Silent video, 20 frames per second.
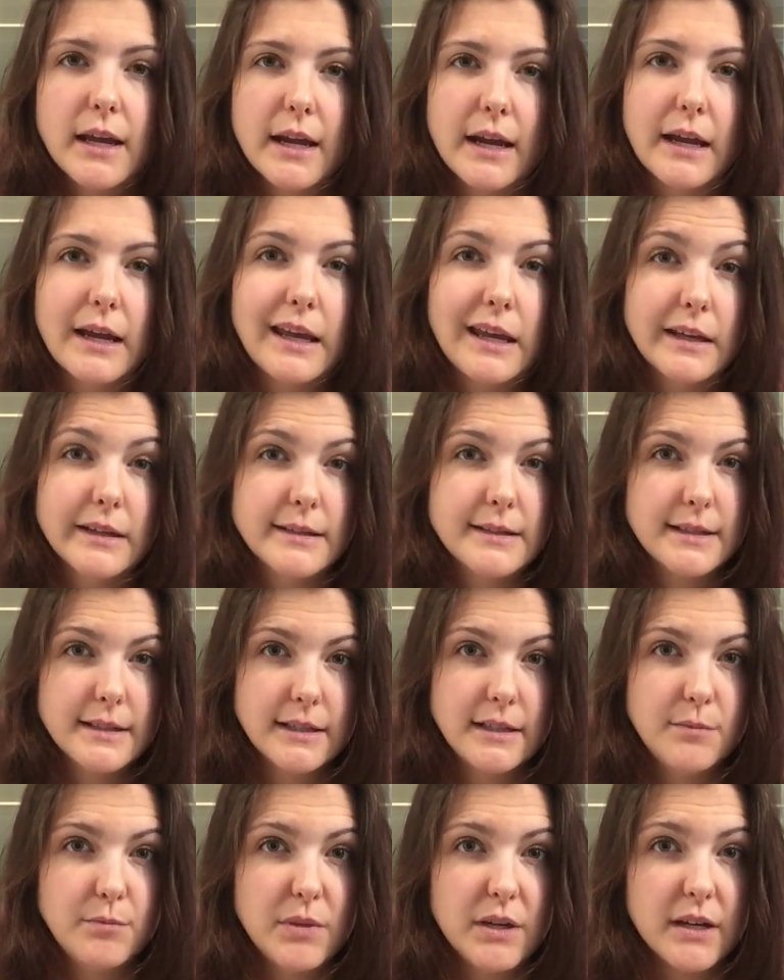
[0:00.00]
and I can't
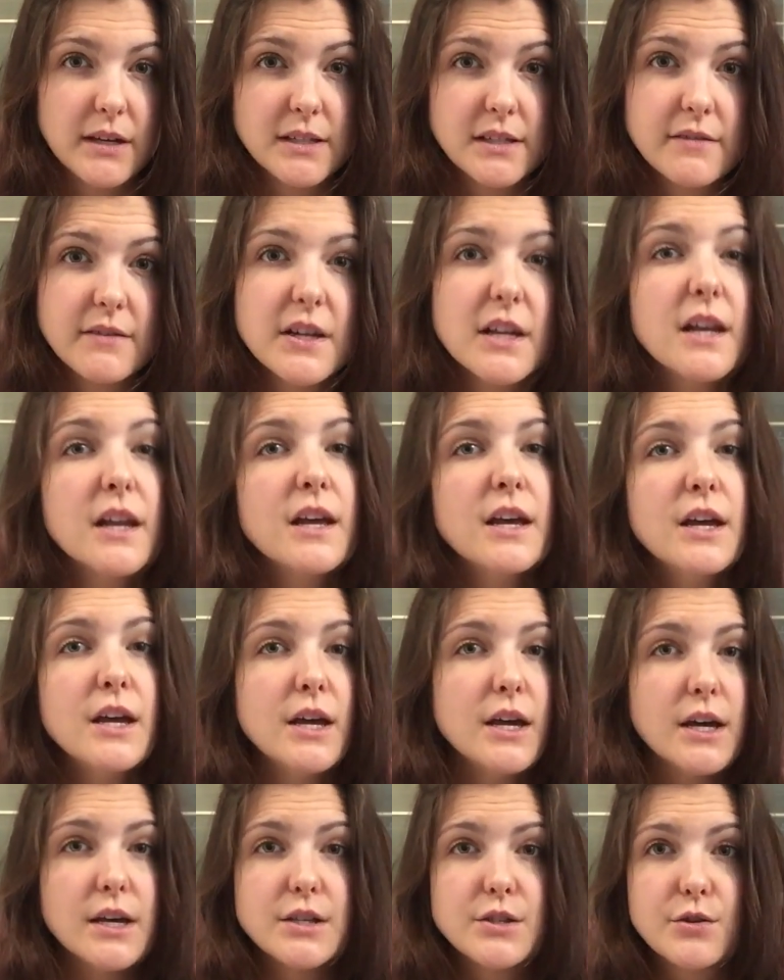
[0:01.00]
sleep because of it.
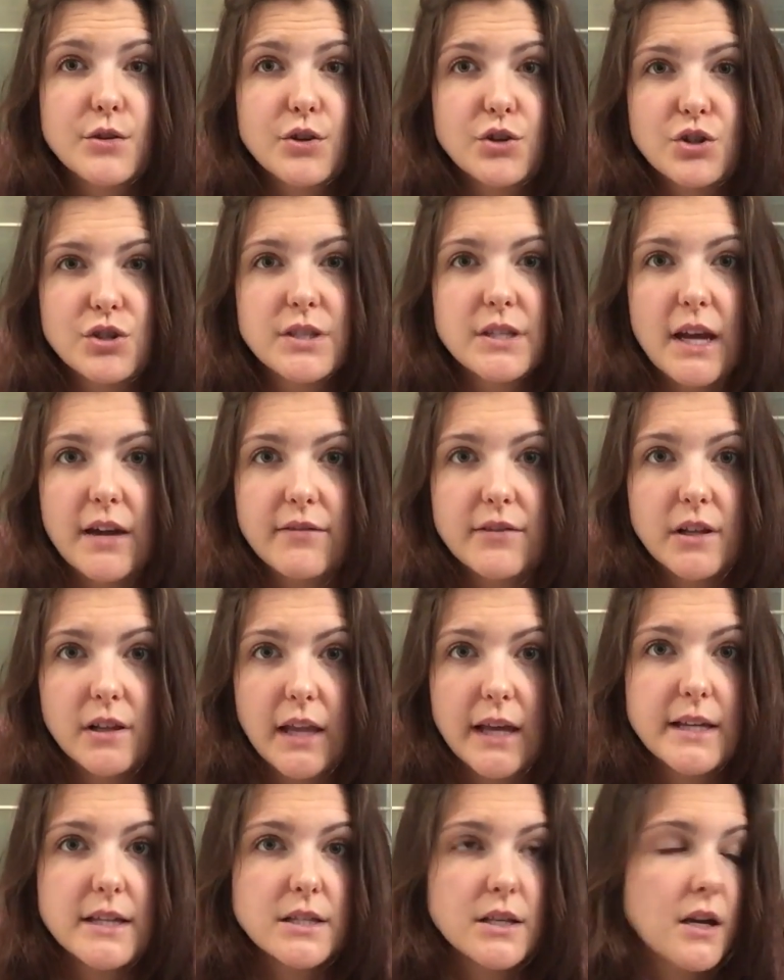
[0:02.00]
And so I'll just have the
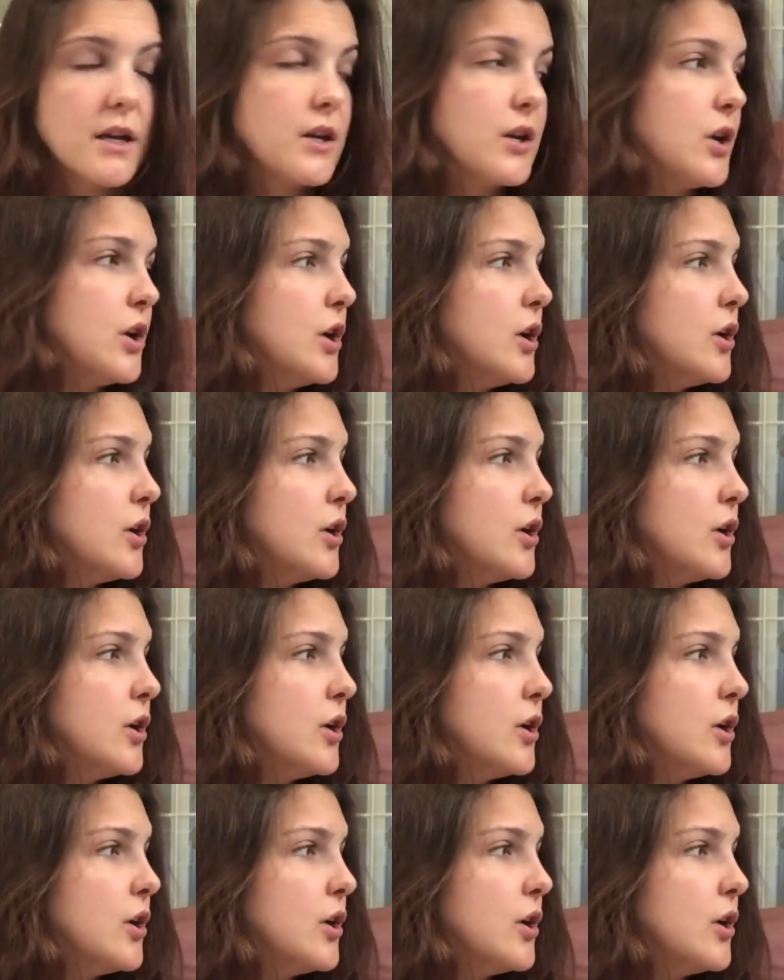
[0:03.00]
lights on